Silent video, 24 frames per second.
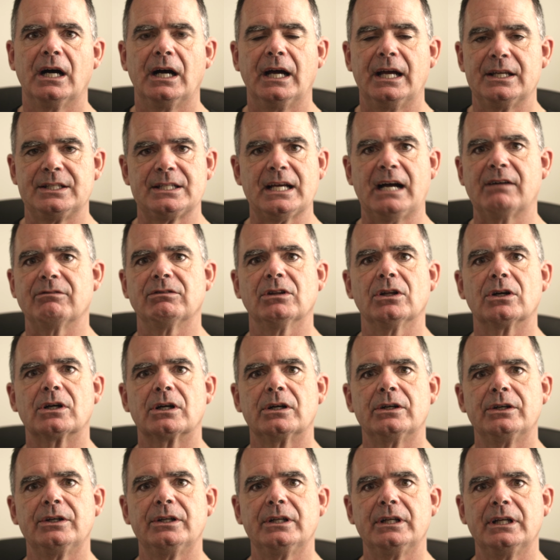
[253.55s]
as I've
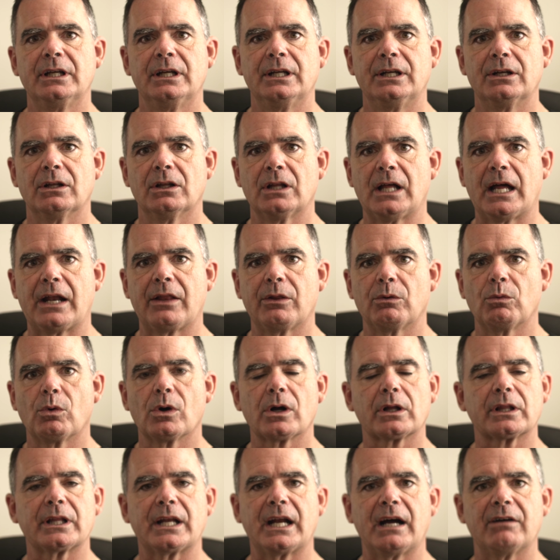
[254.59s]
learned in a lot of the
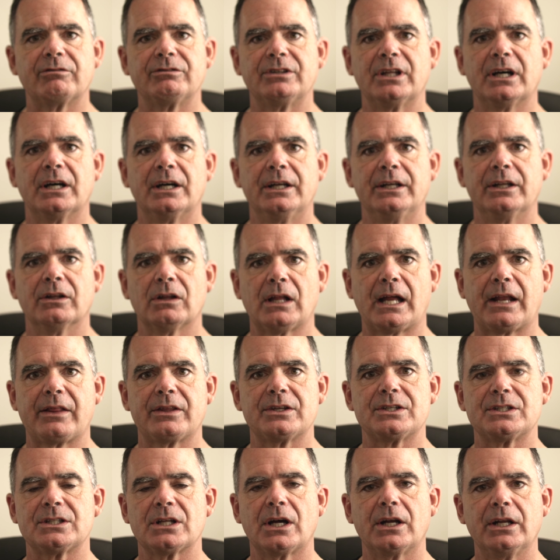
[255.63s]
work that I've done, a lot of the
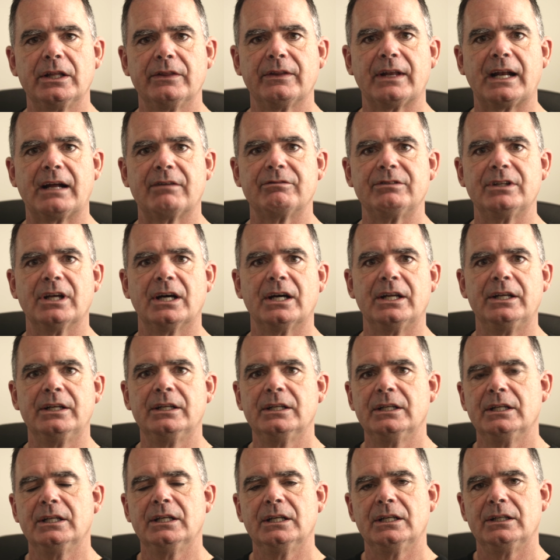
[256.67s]
studying that I've done,
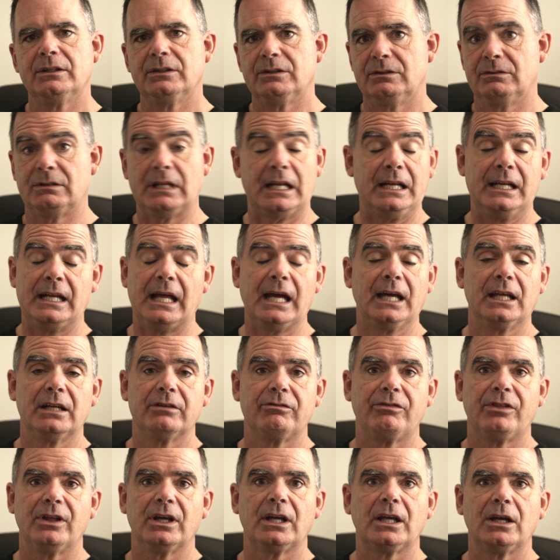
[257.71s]
that
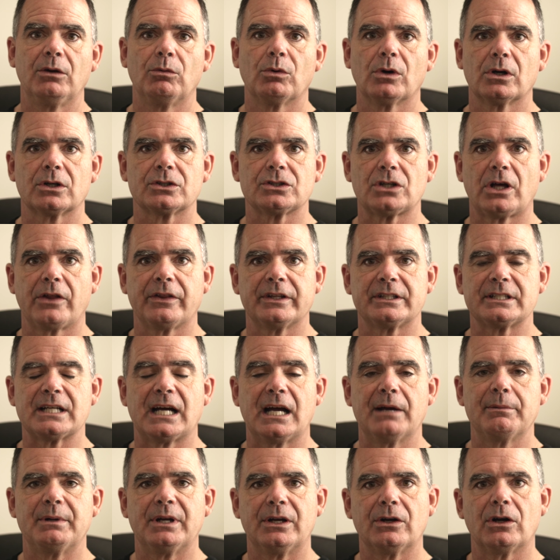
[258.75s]
negative thinking works all the
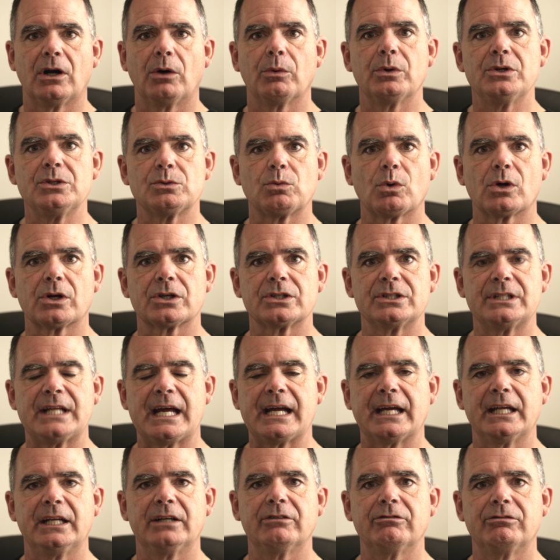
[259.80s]
time, and it always works
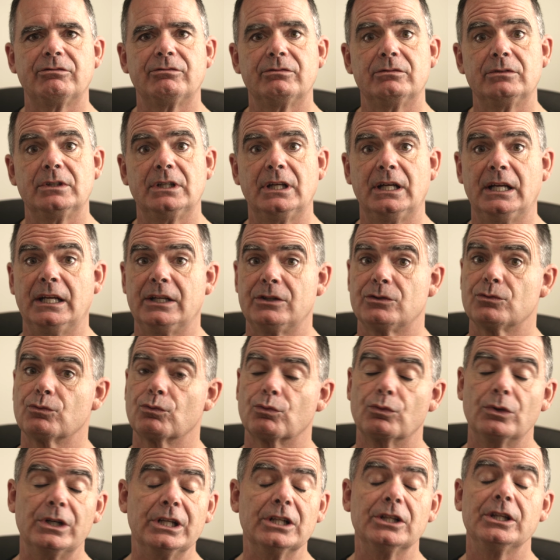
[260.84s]
negative. It's
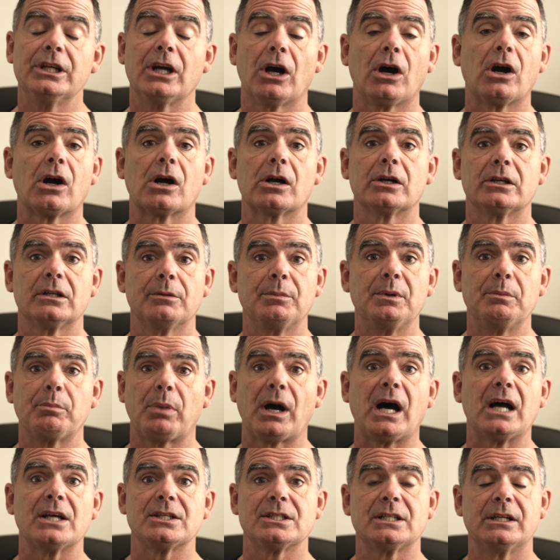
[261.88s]
really hard to be
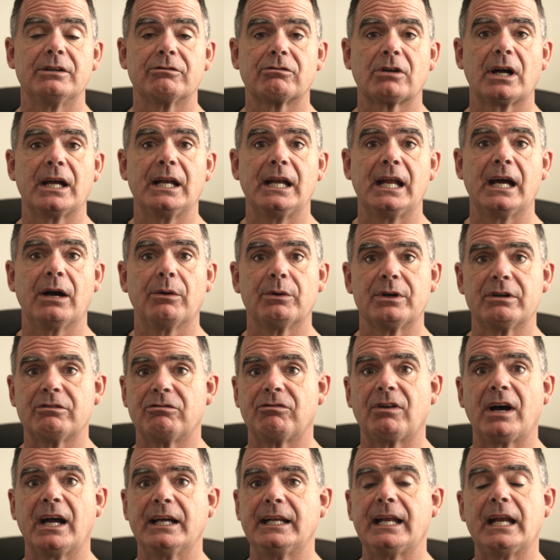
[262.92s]
positive right now and to
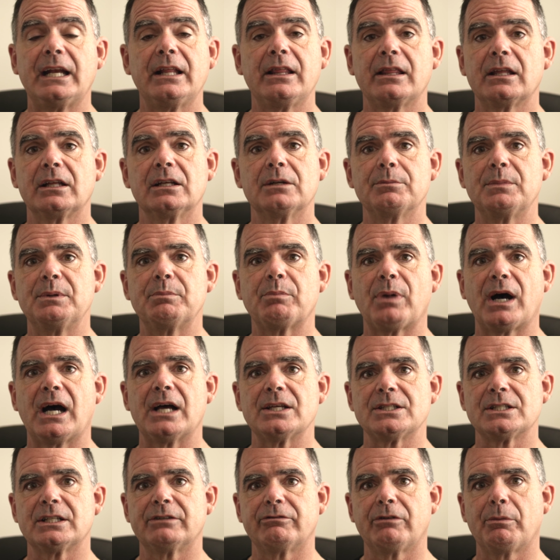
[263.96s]
find anything to be
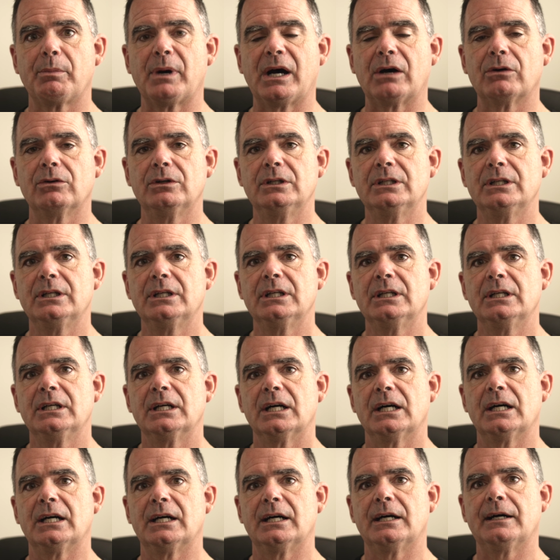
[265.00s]
positive about.
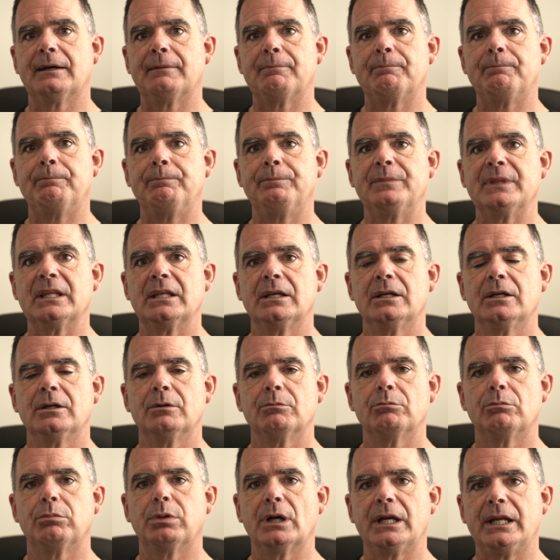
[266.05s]

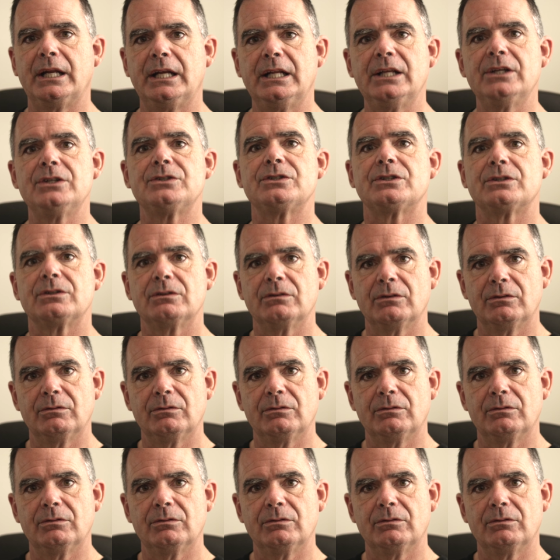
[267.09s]
But it is